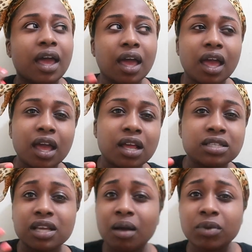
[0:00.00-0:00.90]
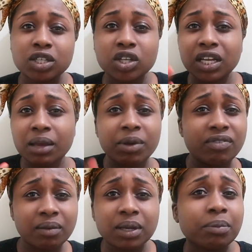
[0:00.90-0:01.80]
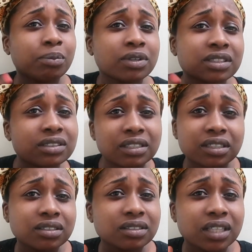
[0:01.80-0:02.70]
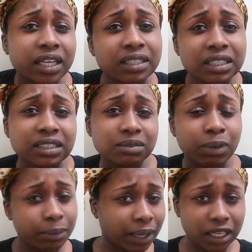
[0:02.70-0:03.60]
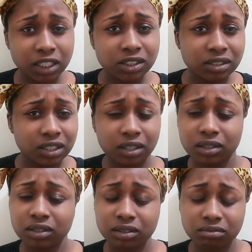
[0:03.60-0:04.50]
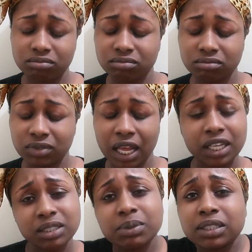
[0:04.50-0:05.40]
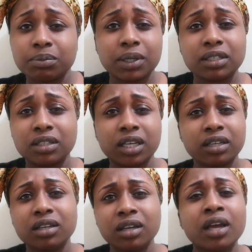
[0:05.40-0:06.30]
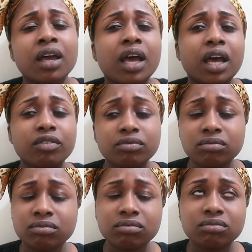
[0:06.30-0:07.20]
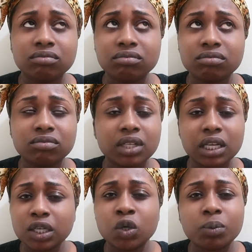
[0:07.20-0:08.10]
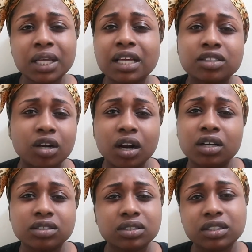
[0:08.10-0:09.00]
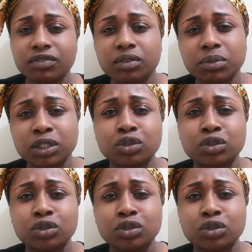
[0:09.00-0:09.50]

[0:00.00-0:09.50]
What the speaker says: And I'm not trying to get my family members into this. Like, this is my package. Like, I like to be independent. Like, and nobody has a car except for me.